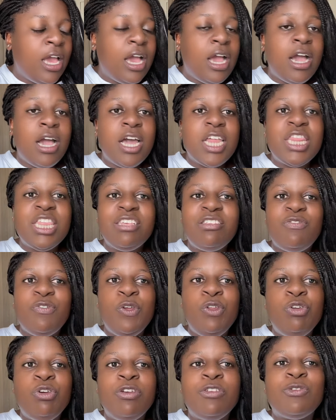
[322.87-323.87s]
This
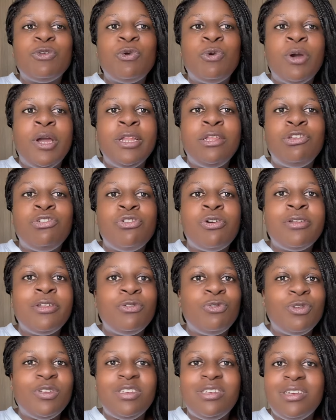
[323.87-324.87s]
video is quite short.
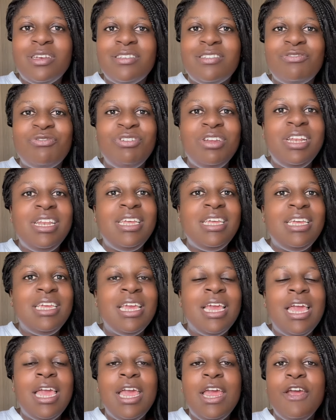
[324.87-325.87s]
It was just
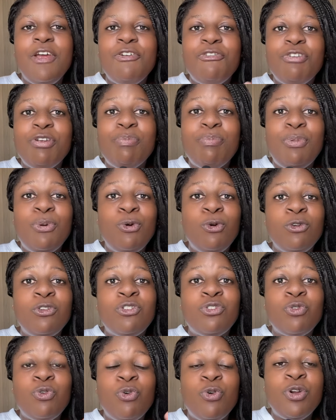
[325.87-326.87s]
really a
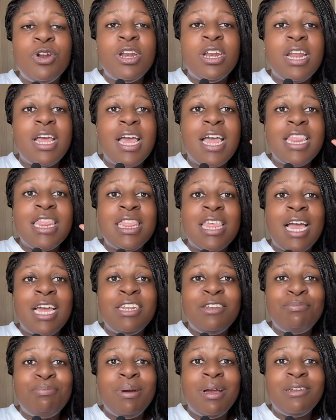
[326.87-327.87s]
report on
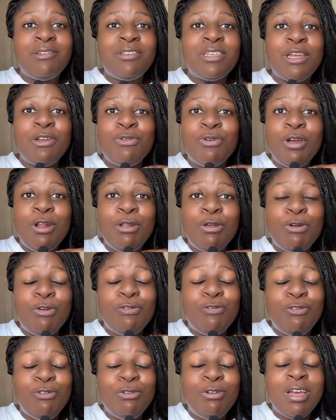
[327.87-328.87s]
that part, because I know a lot
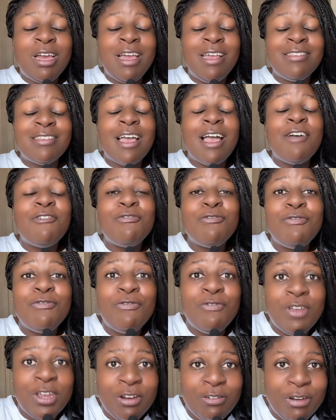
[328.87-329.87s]
of you guys are
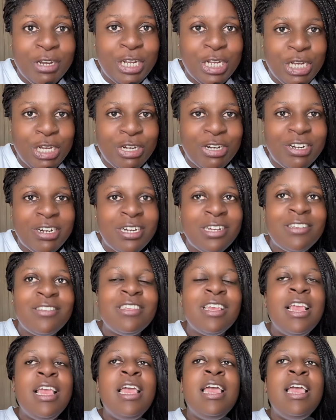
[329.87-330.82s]
very curious.